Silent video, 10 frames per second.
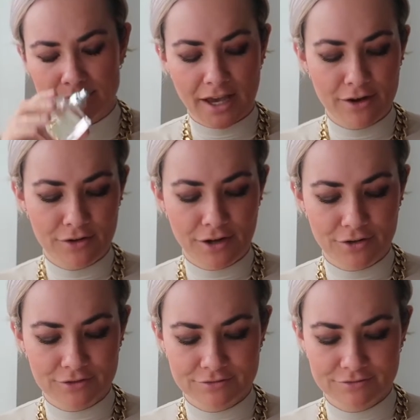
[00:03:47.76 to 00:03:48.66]
I don't
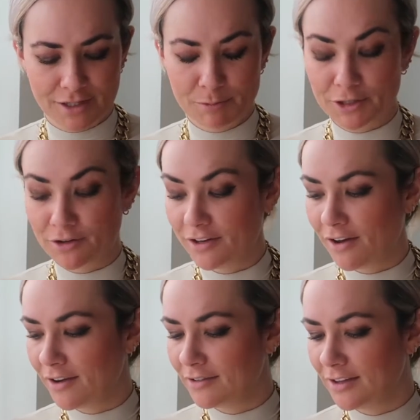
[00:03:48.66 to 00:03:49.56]
know. I'm clearly
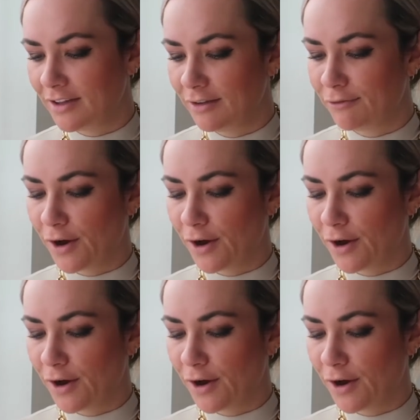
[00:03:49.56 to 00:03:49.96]
not a